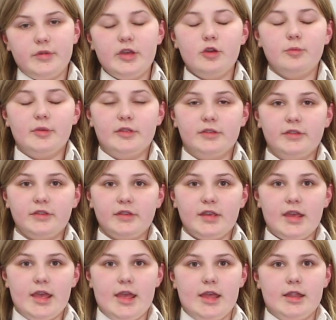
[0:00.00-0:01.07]
humans
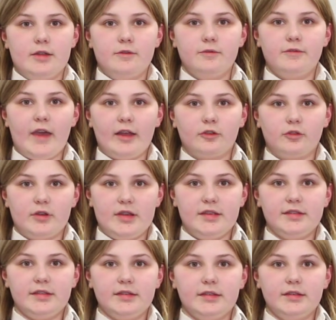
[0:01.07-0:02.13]
in
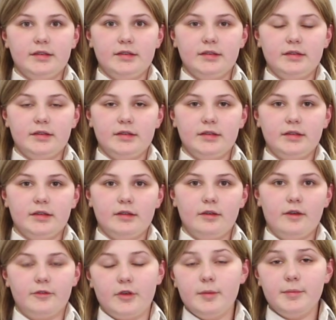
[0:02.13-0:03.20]
factories
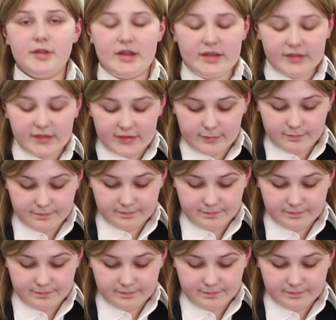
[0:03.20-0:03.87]
of companies.